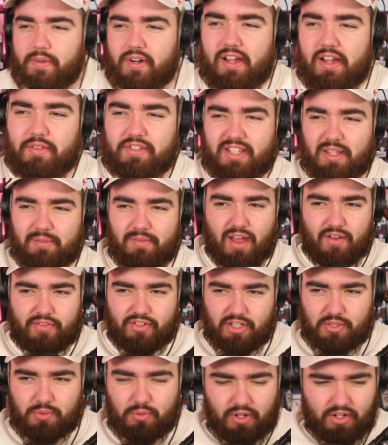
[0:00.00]
Right, I'm sitting back for
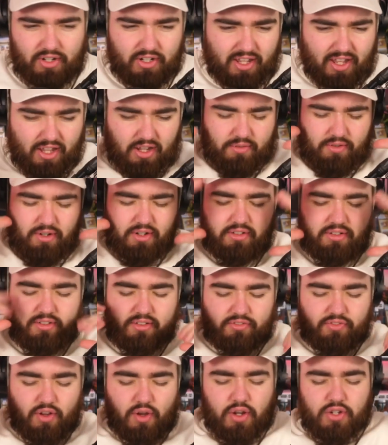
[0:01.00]
this one. Okay, come on.
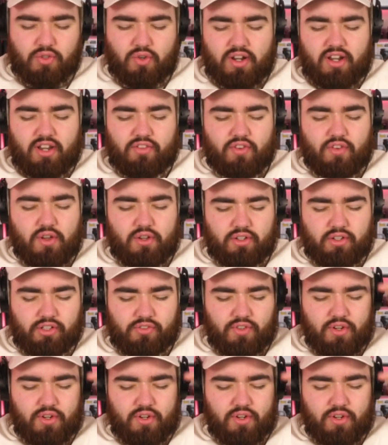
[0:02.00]
Focus, Randy, focus,